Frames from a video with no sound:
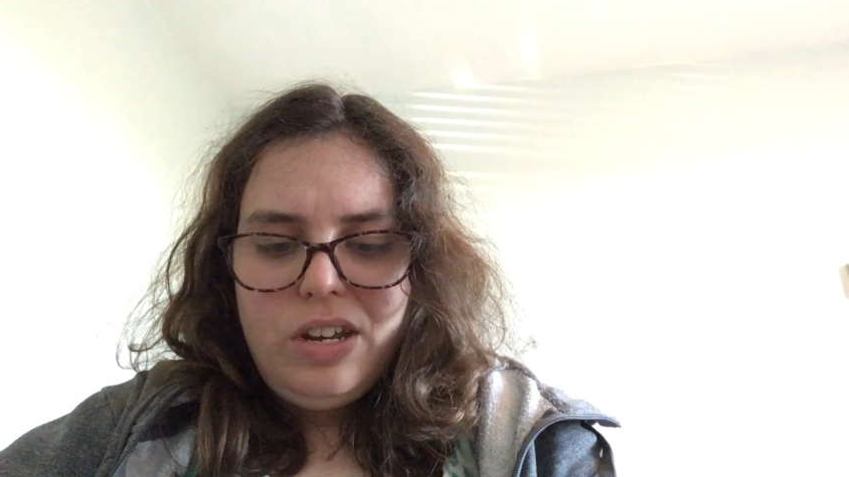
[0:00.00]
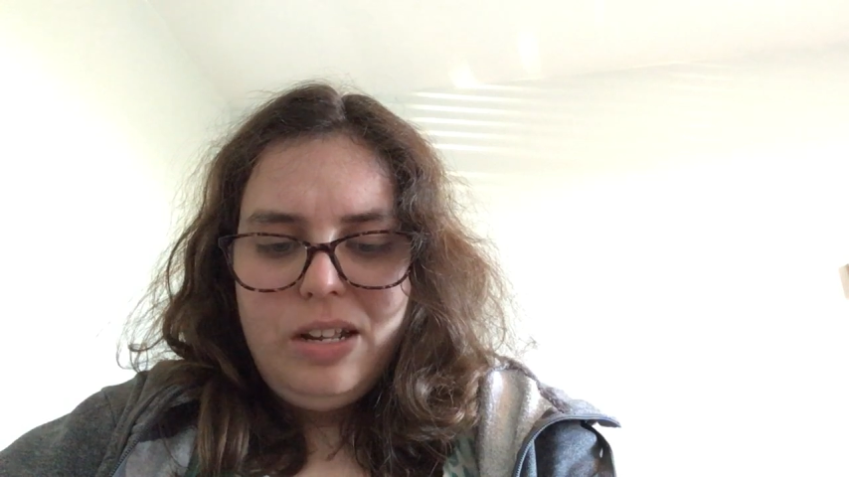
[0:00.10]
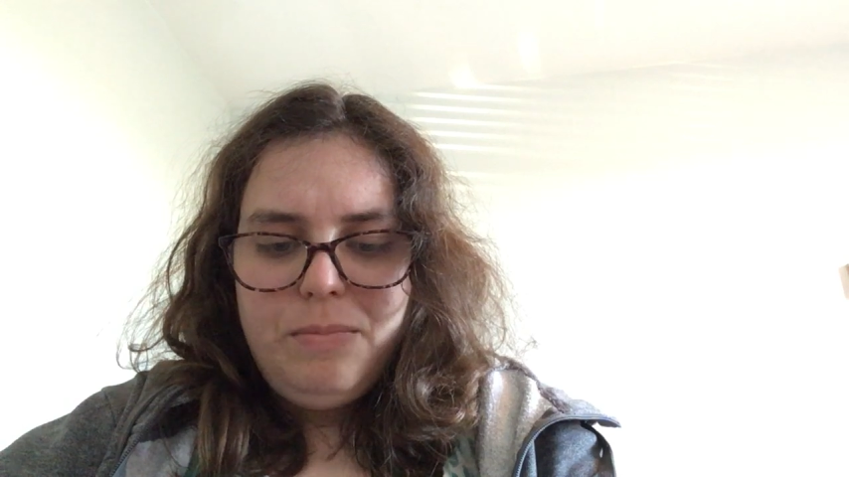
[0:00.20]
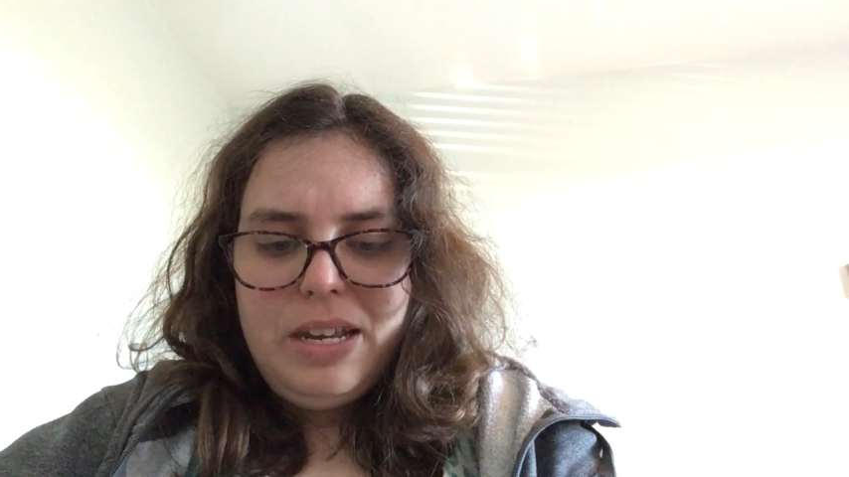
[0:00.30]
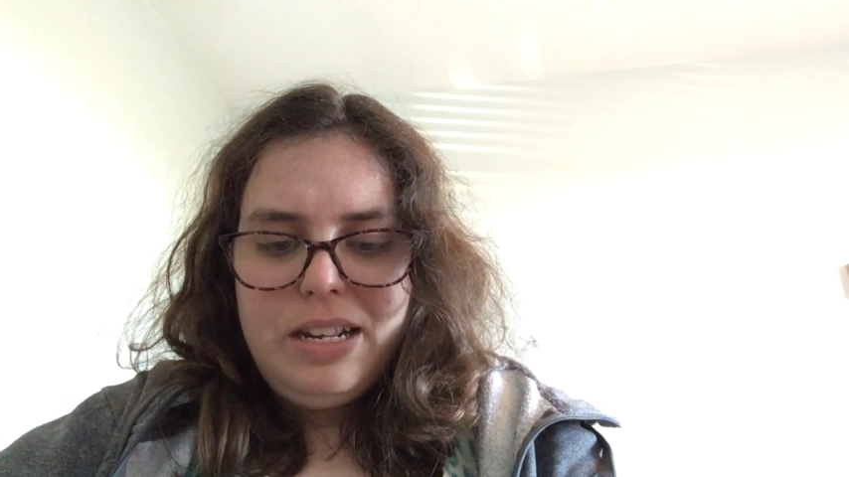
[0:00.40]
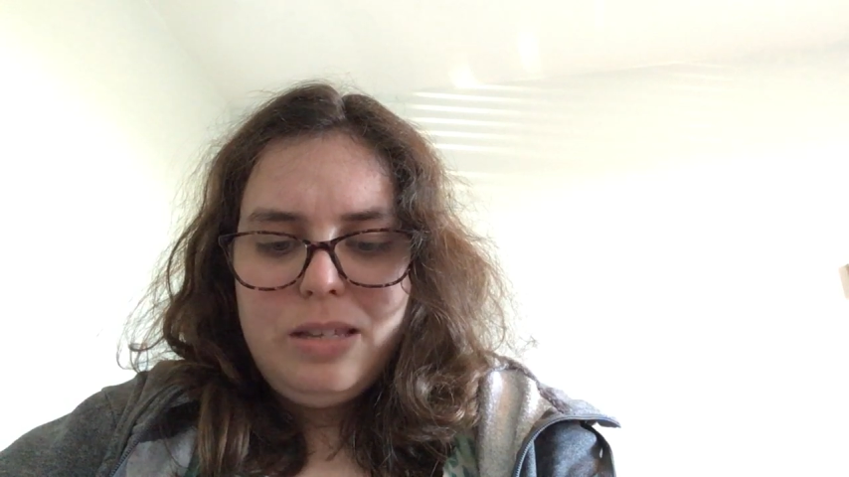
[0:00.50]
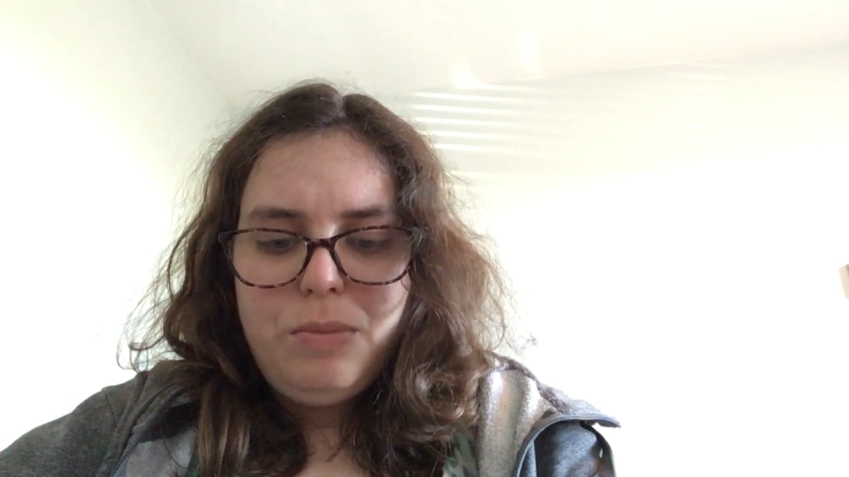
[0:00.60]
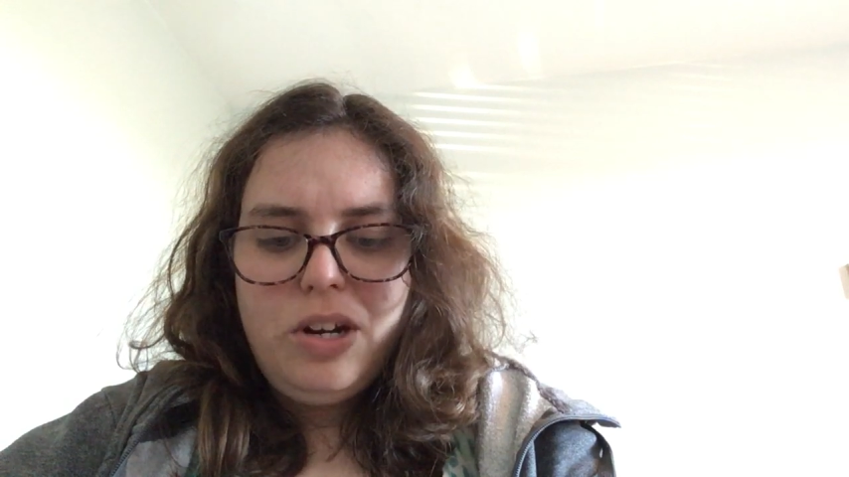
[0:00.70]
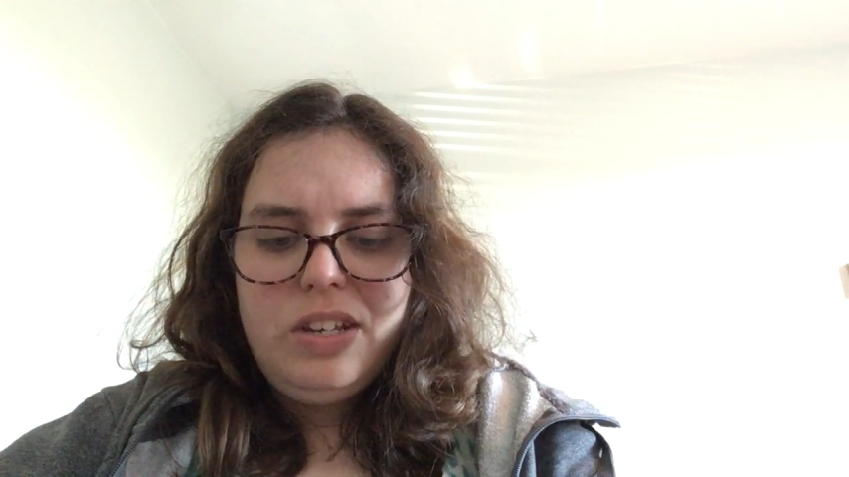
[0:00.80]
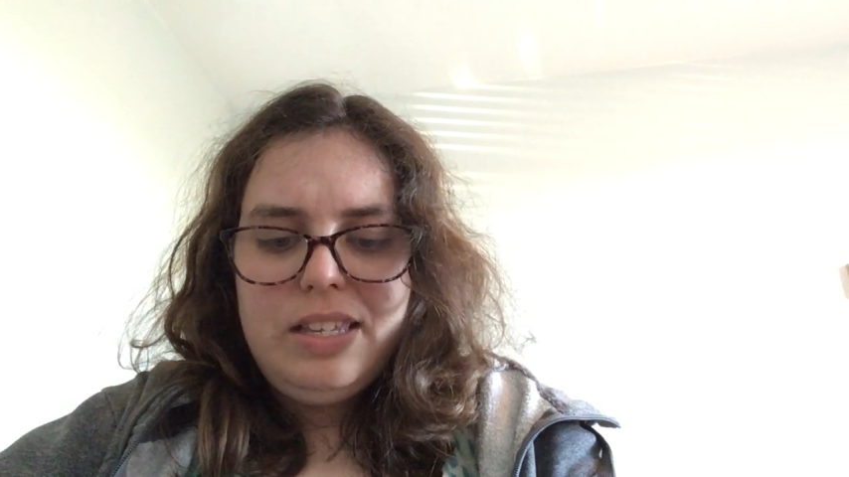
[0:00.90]
and he made a
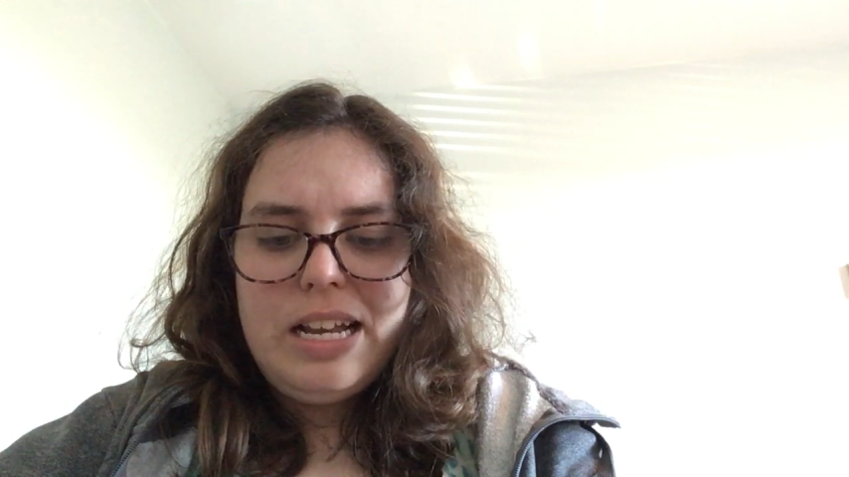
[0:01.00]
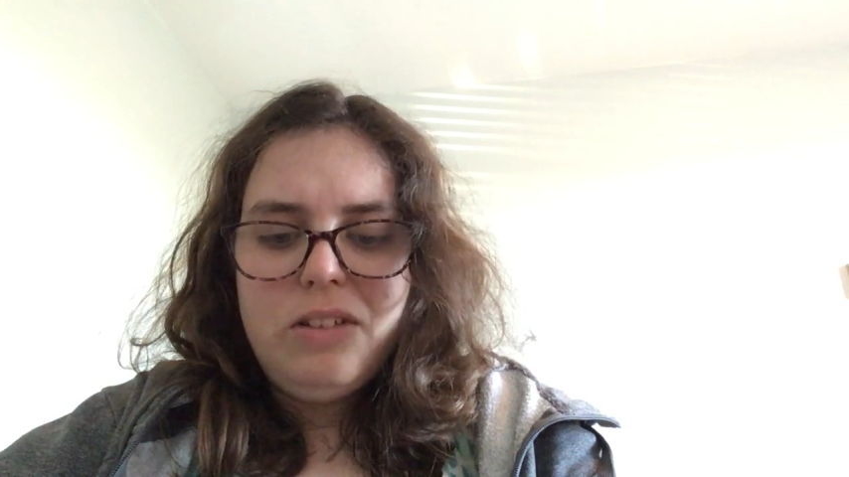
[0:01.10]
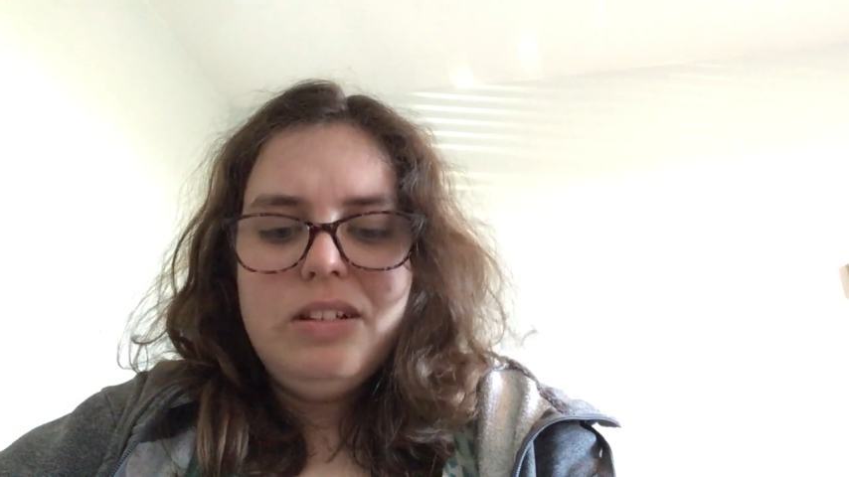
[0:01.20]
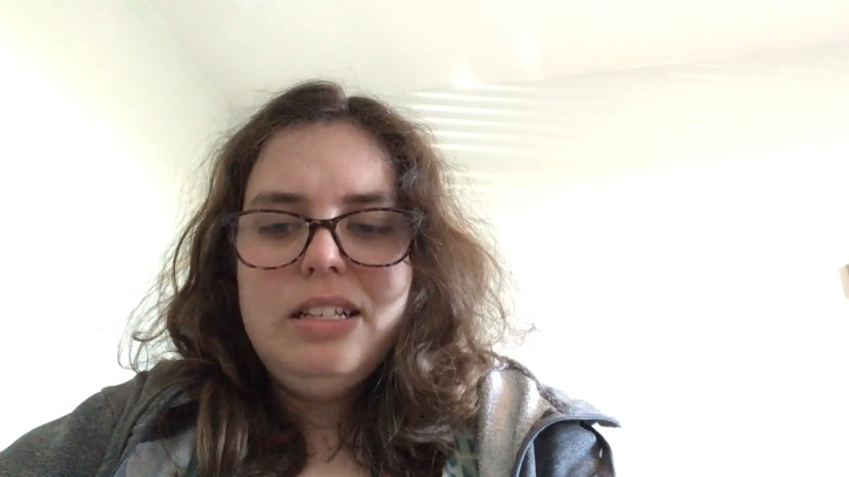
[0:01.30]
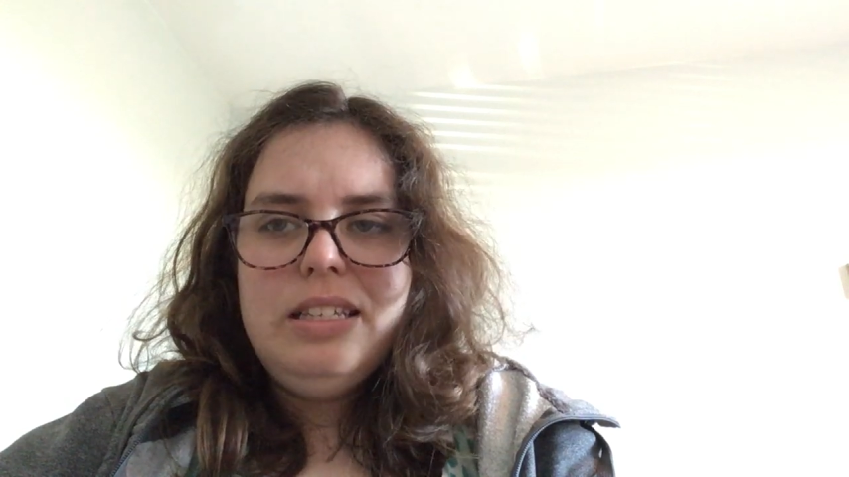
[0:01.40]
sparky sound.